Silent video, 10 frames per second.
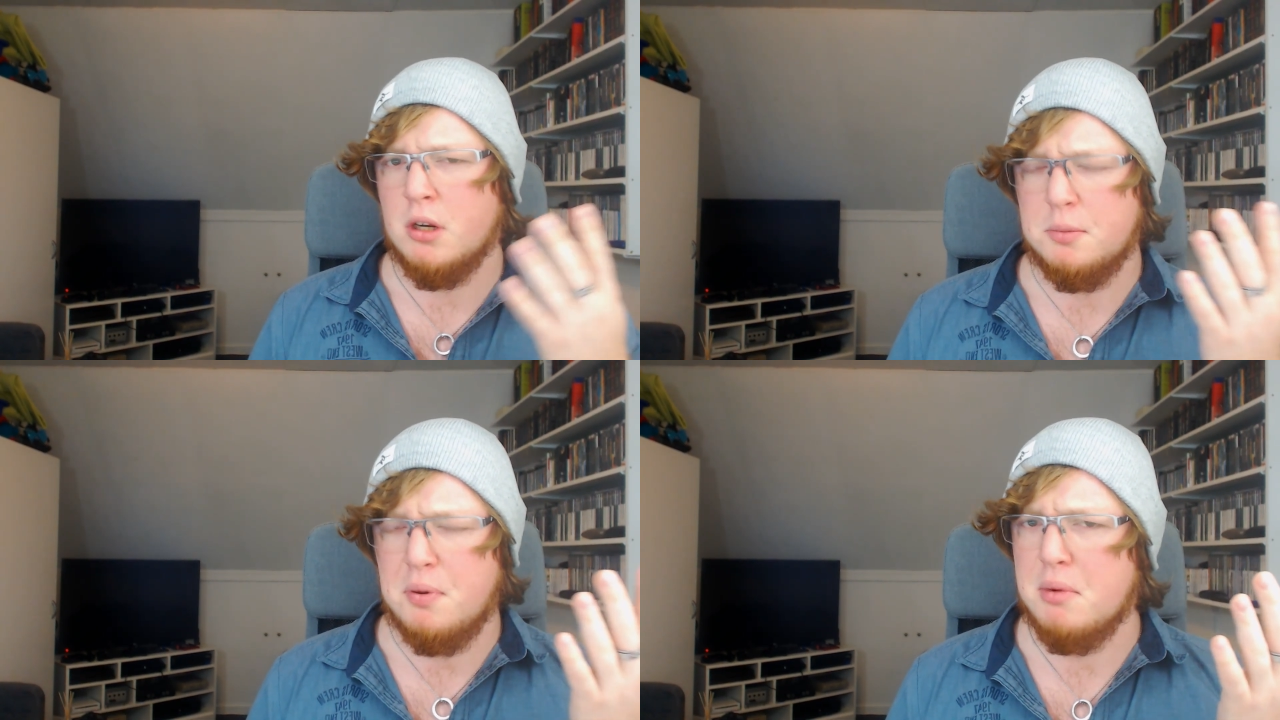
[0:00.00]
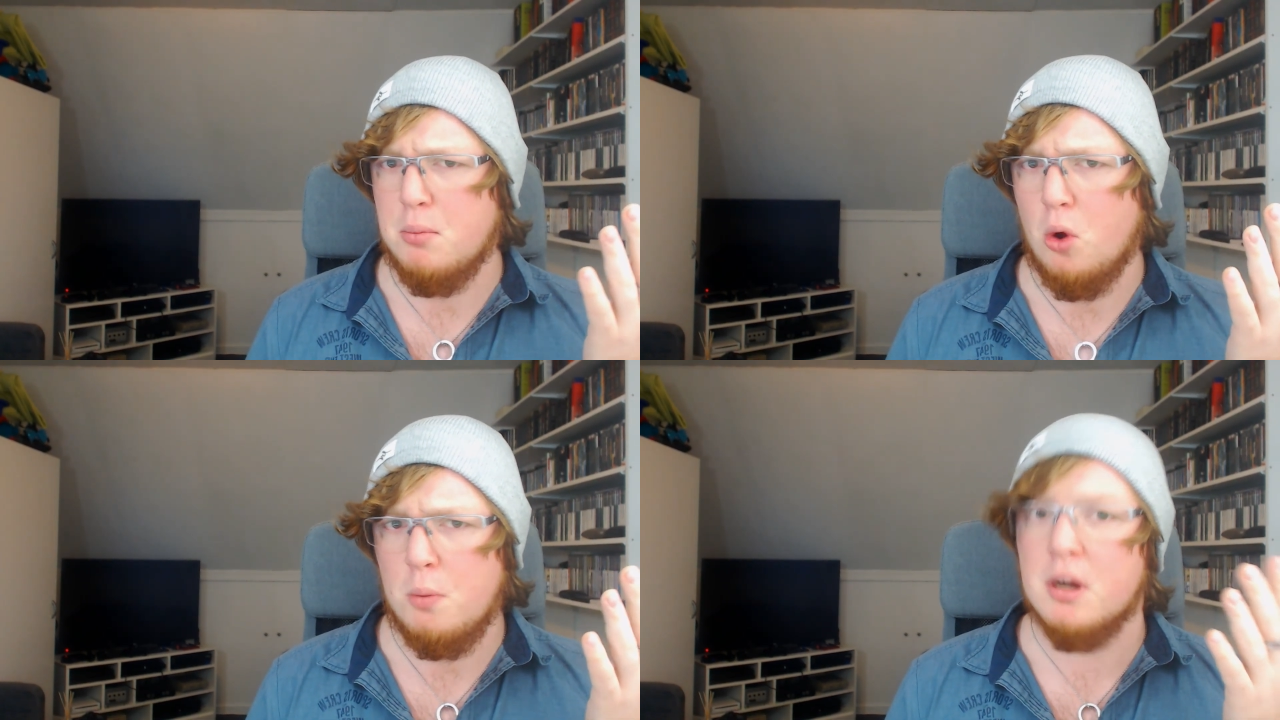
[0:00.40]
Well, there are
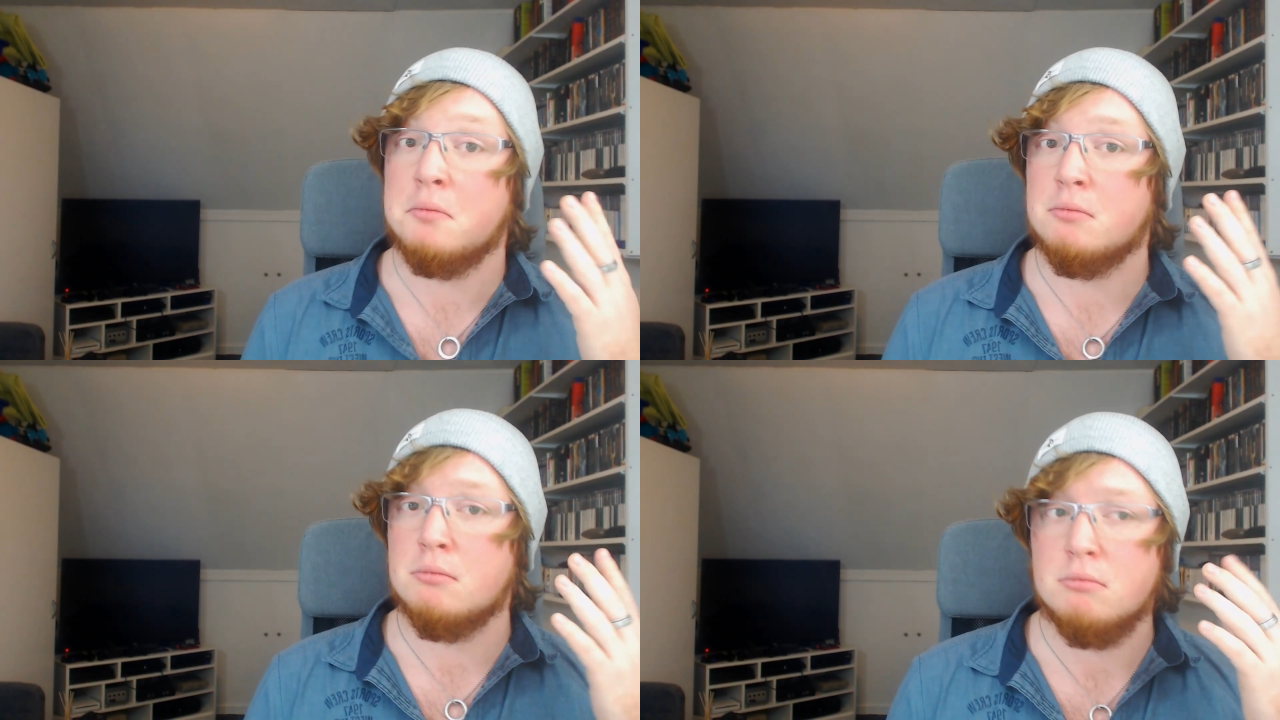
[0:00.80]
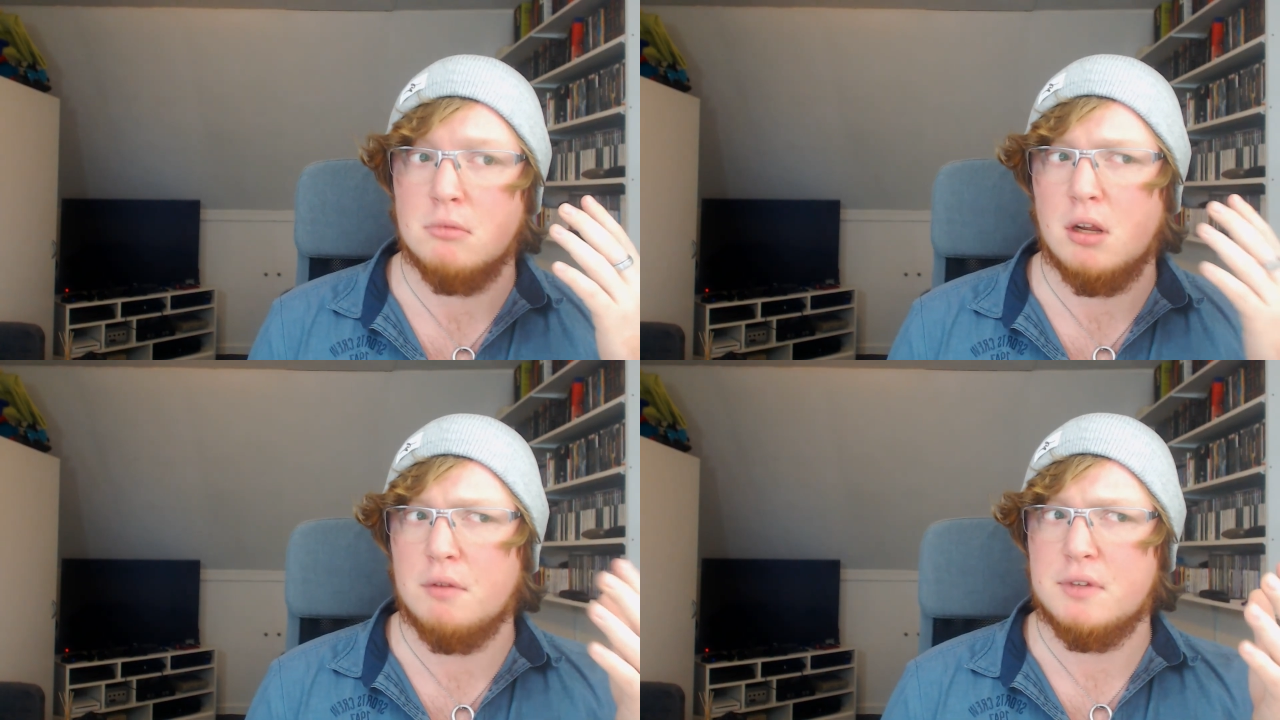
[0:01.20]
probably more, but
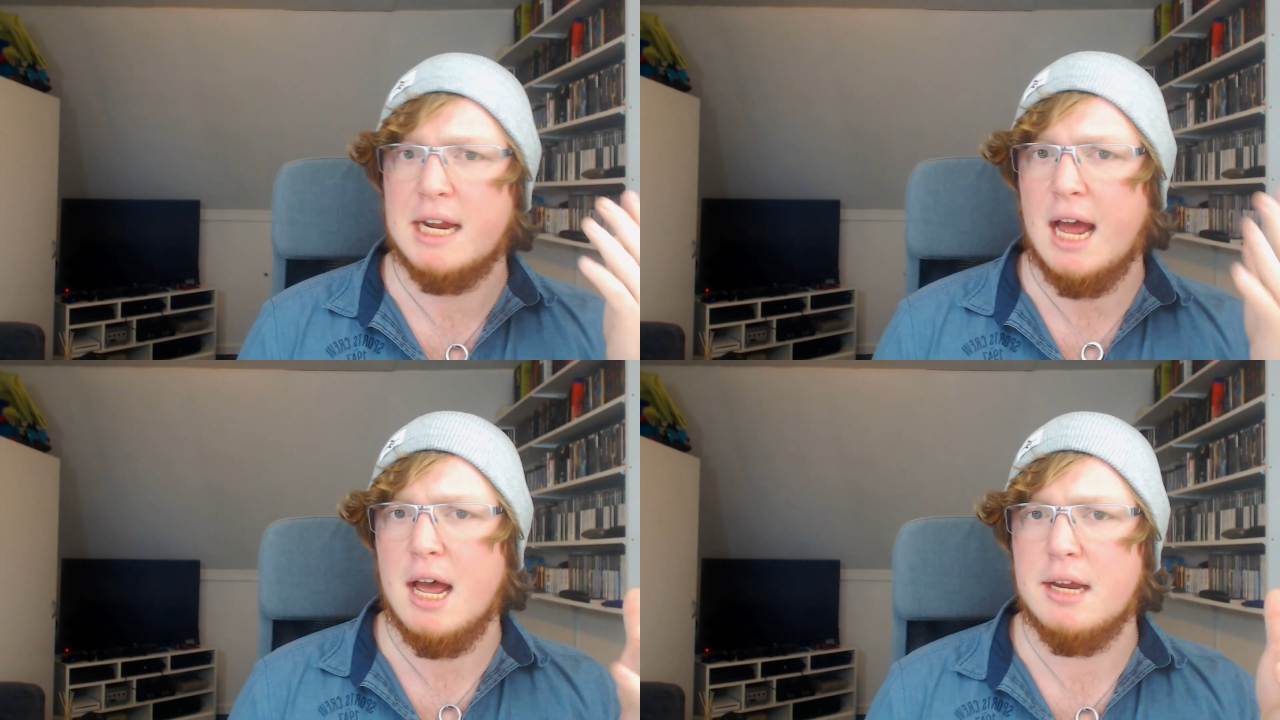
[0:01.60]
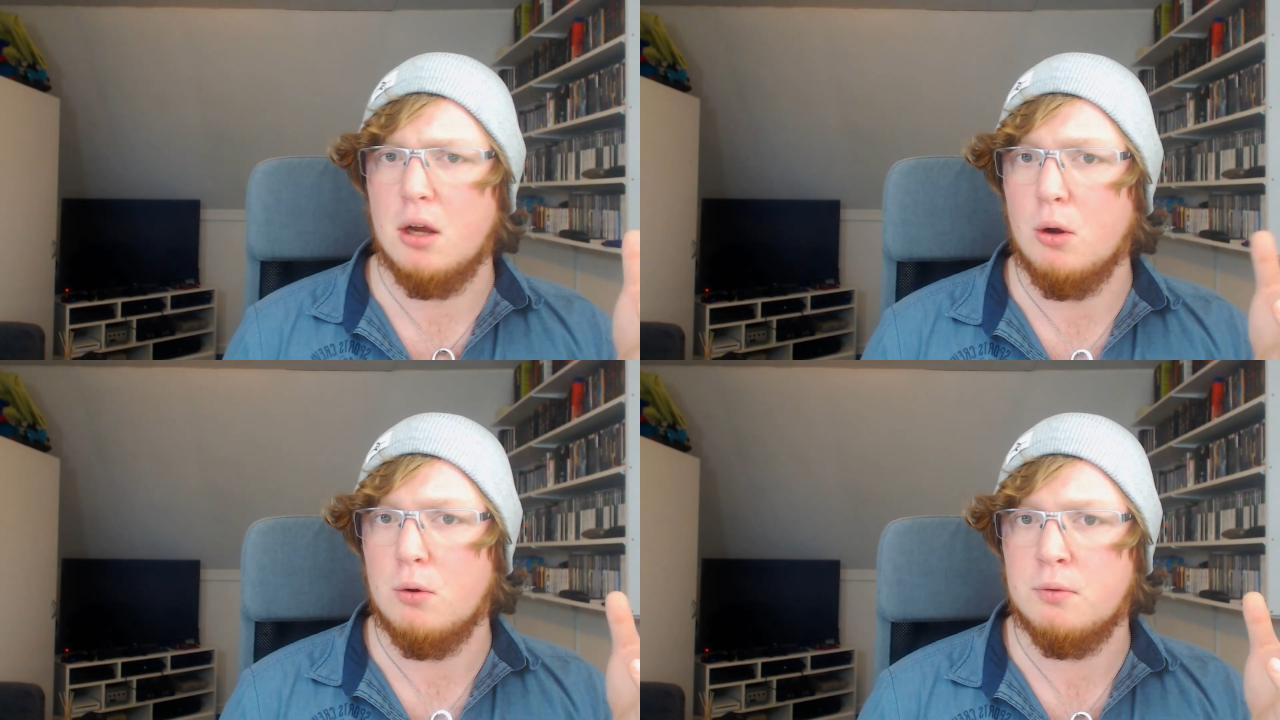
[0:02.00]
none of that I
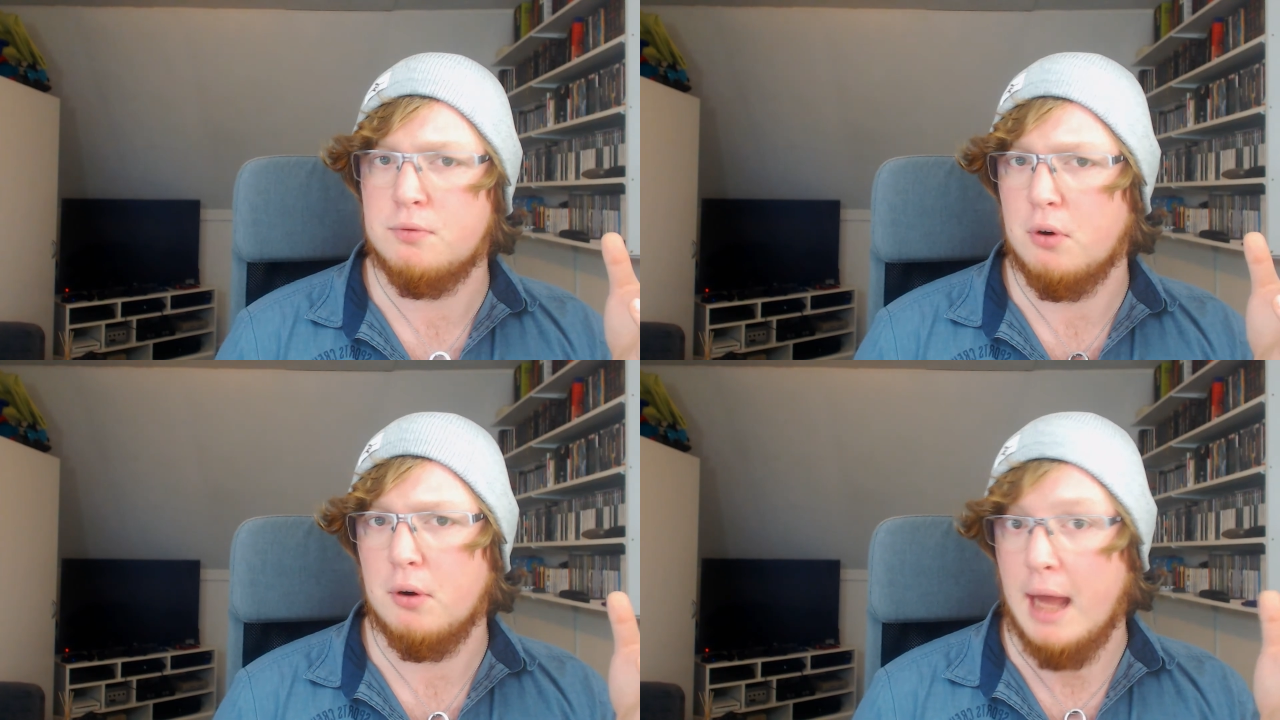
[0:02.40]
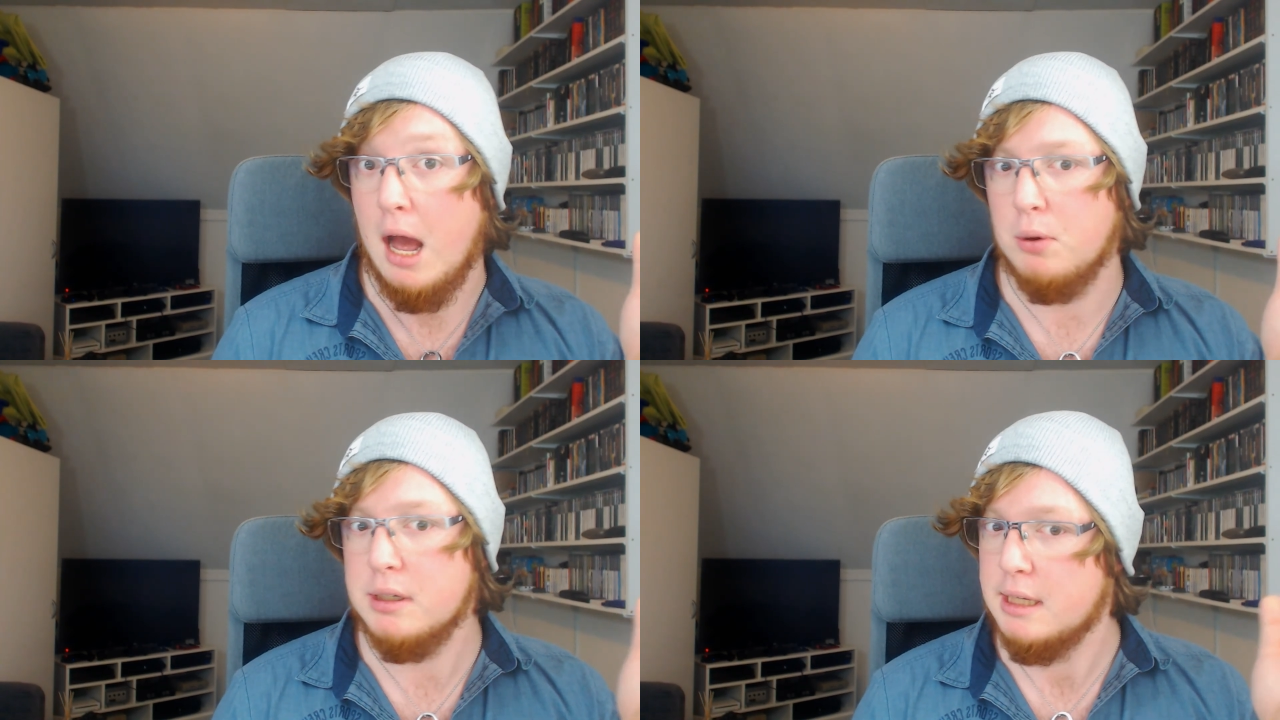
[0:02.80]
know, for
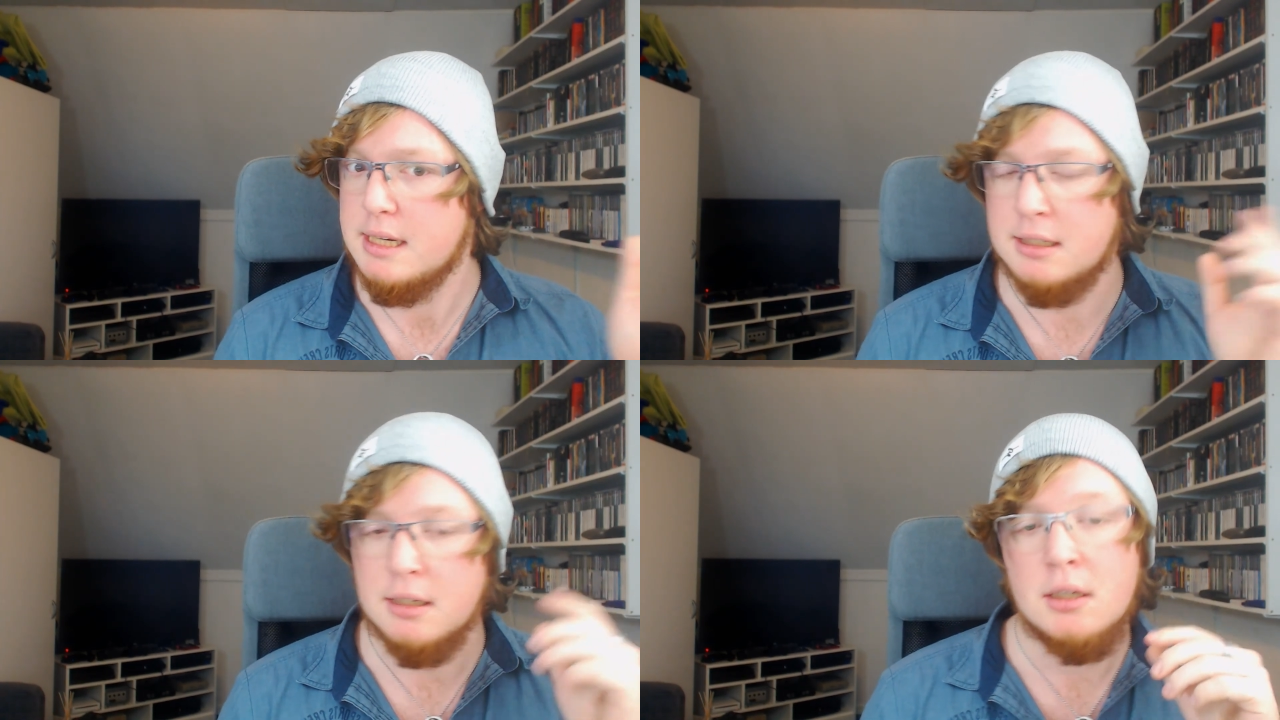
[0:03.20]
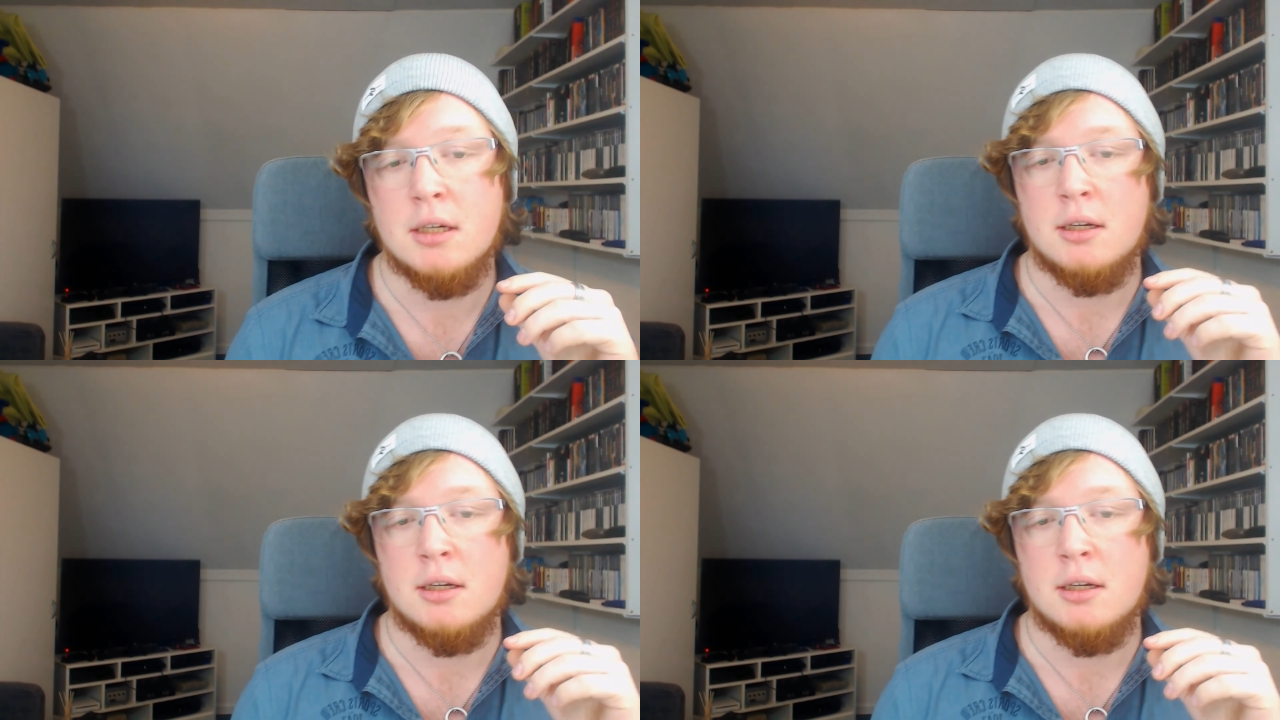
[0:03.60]
now at least.